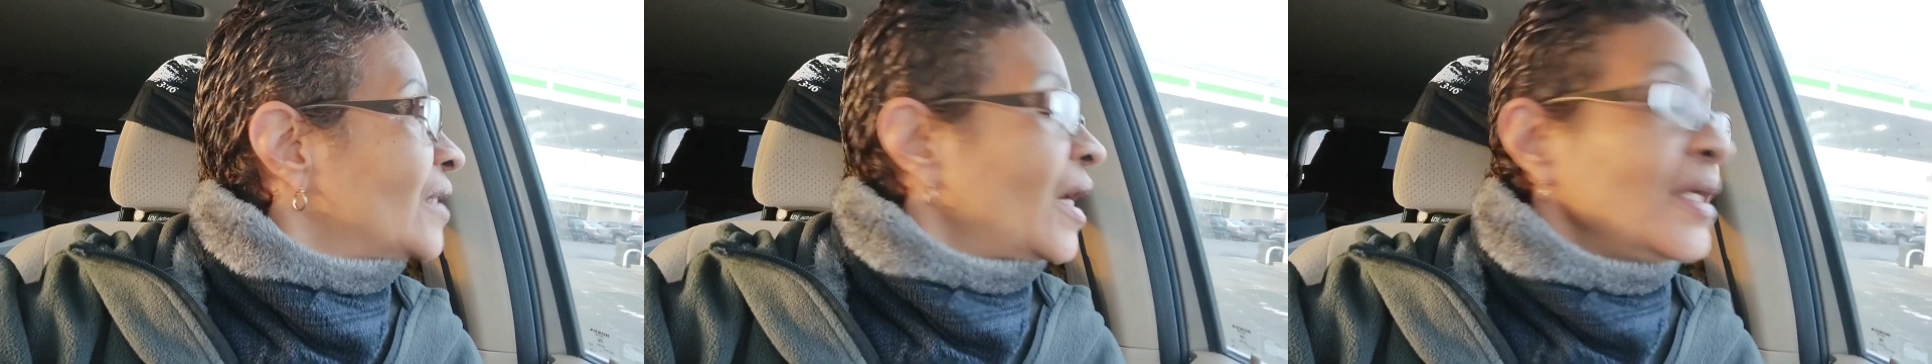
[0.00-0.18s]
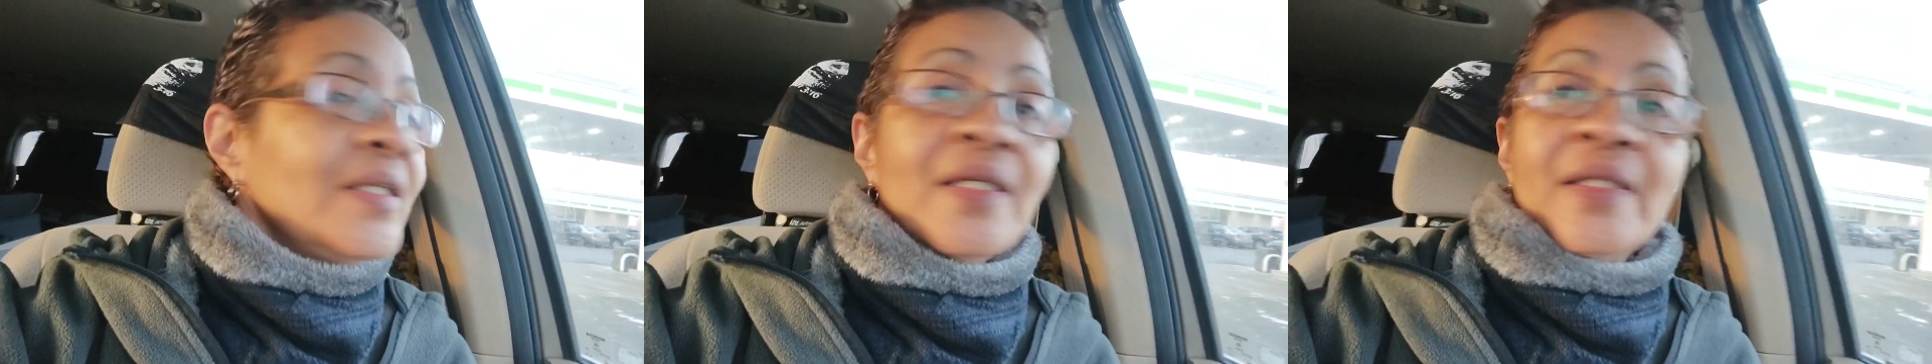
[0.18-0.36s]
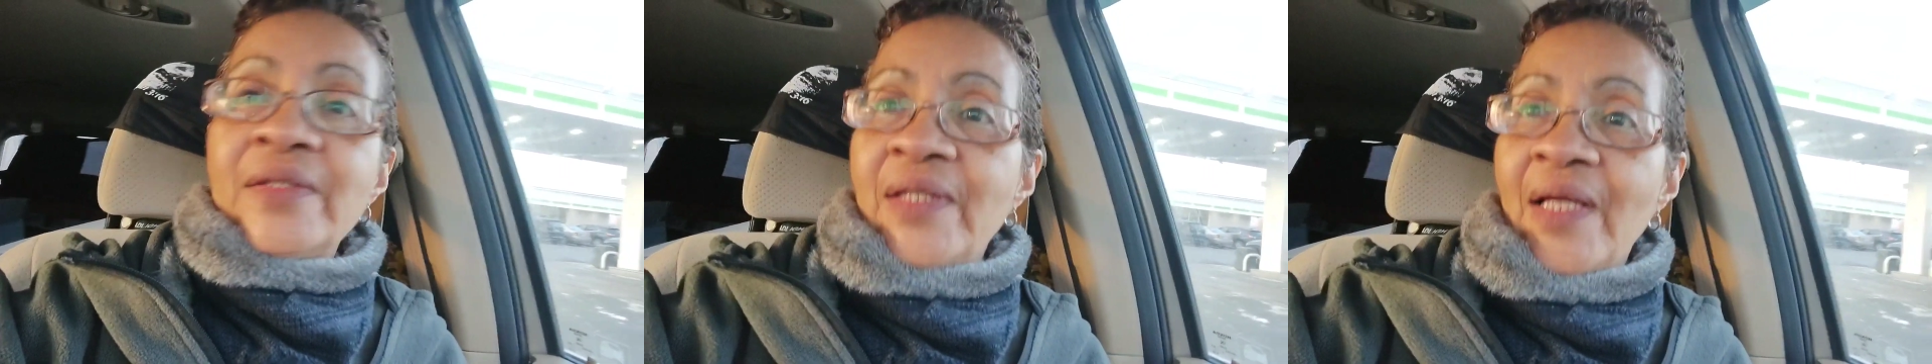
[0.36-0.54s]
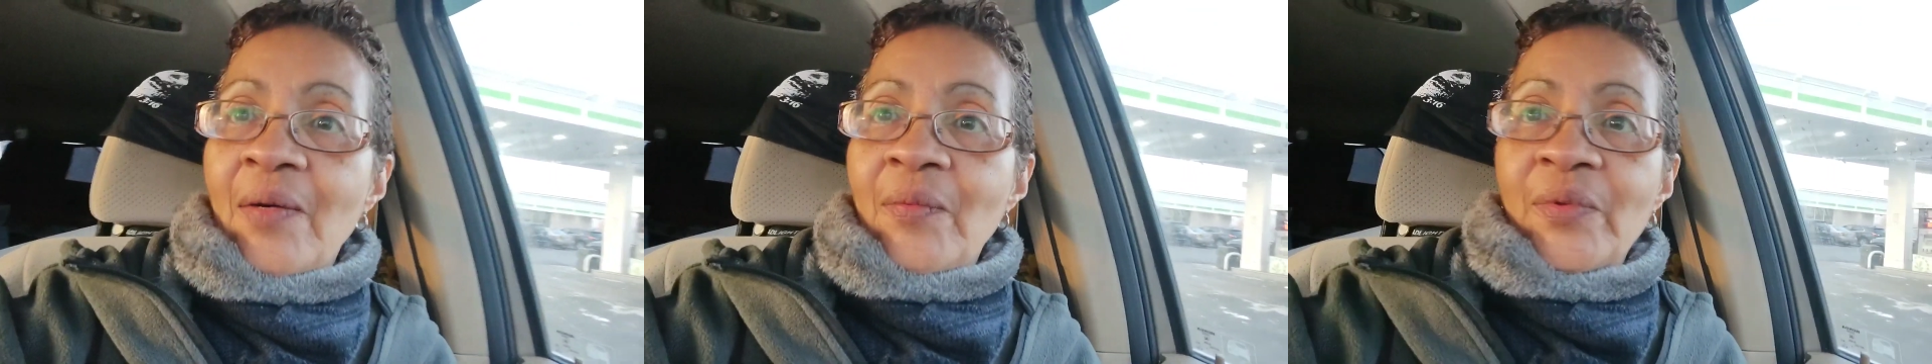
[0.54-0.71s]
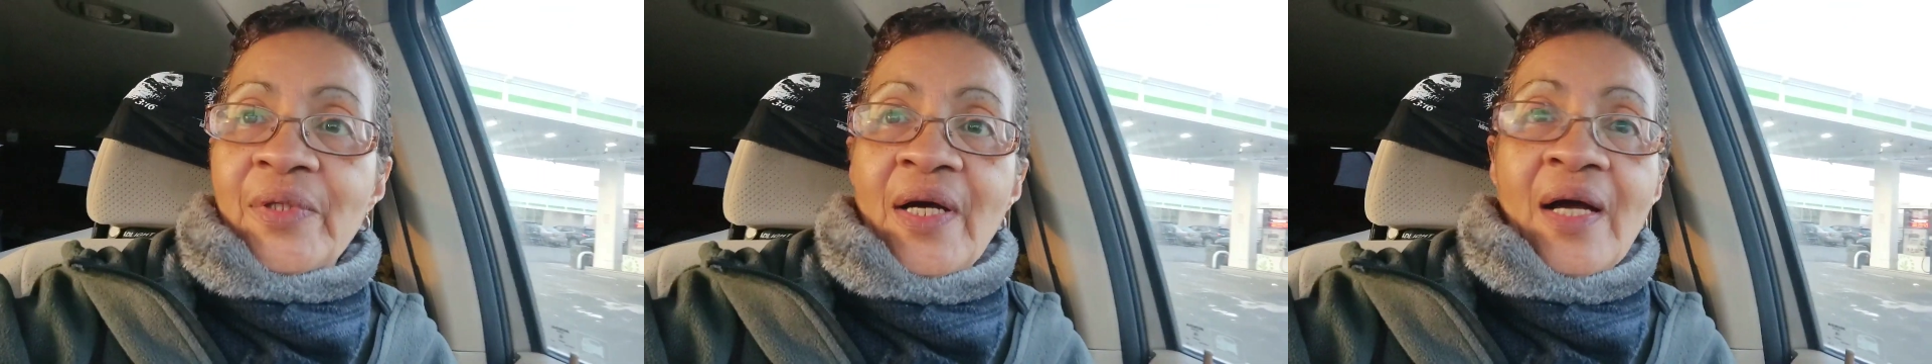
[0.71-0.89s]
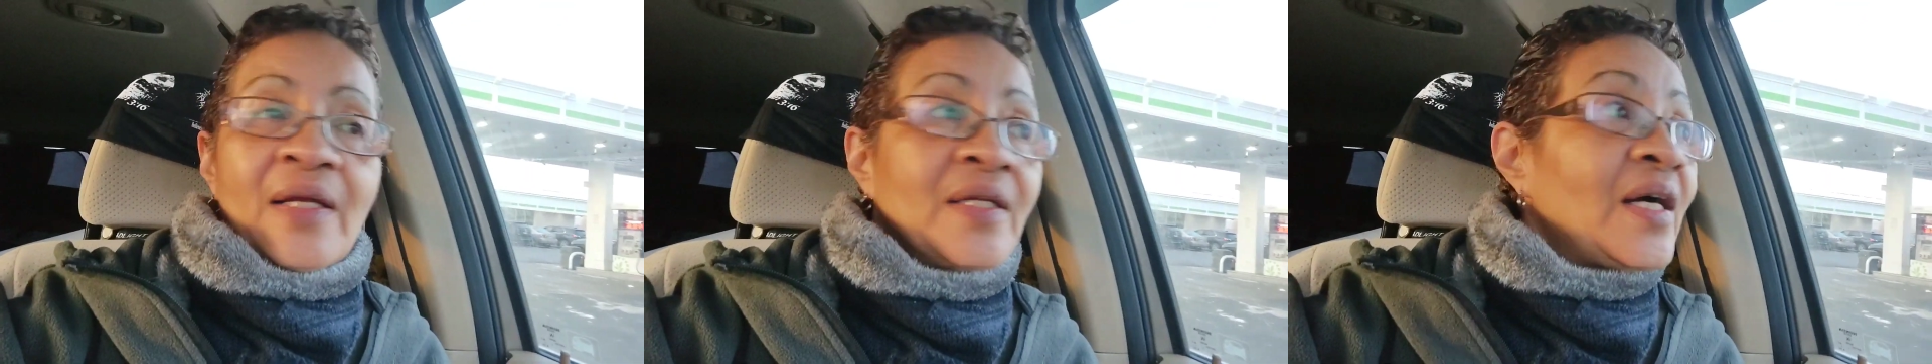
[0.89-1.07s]
I lit that
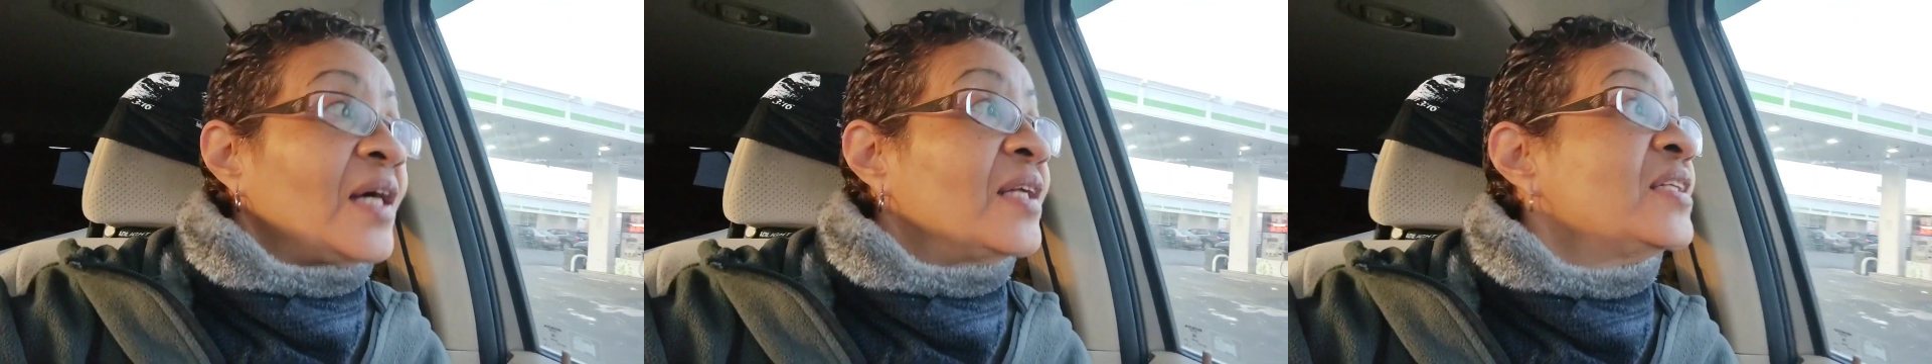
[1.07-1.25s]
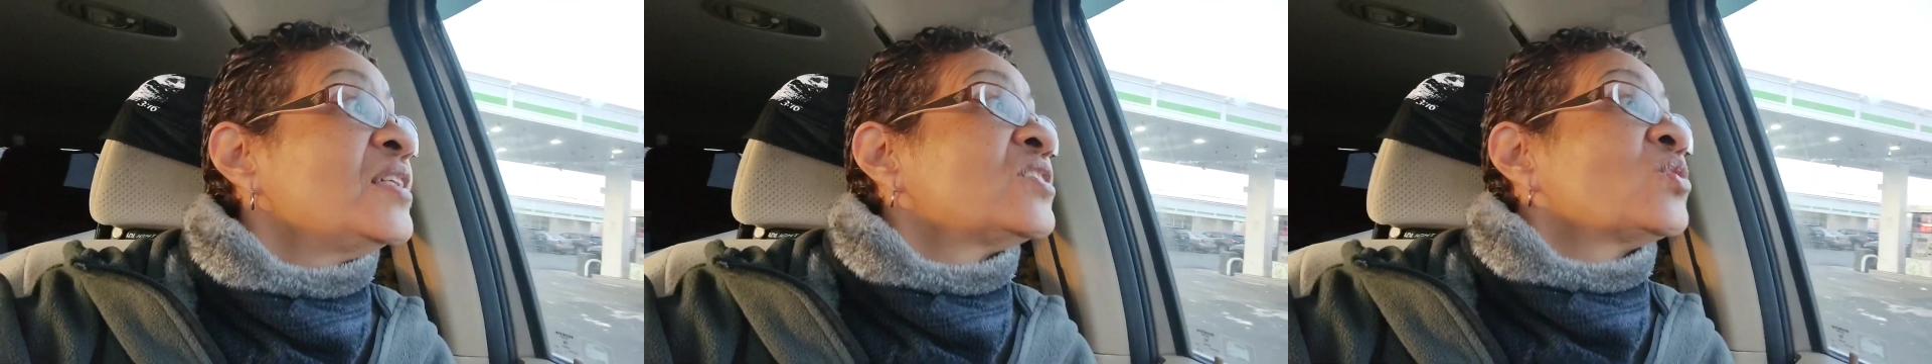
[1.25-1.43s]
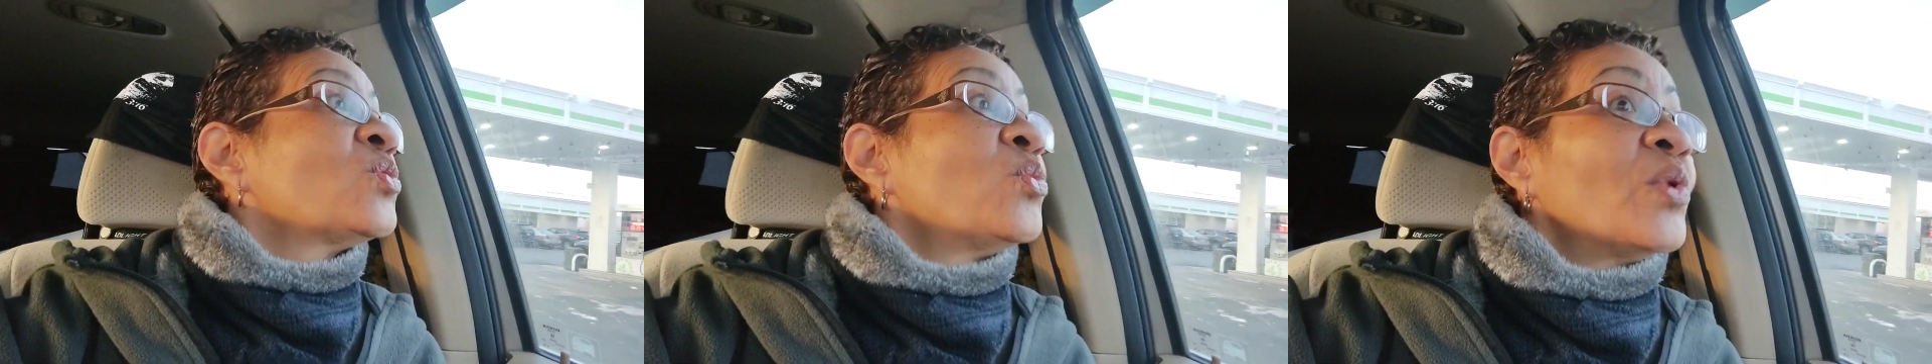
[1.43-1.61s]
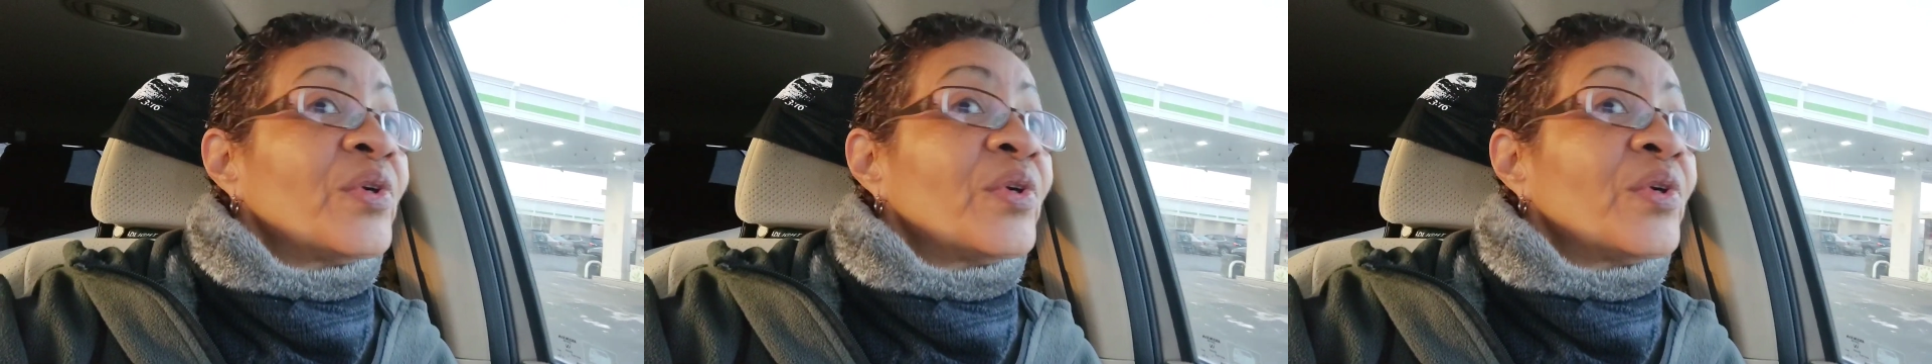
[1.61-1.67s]
one. I, I lit the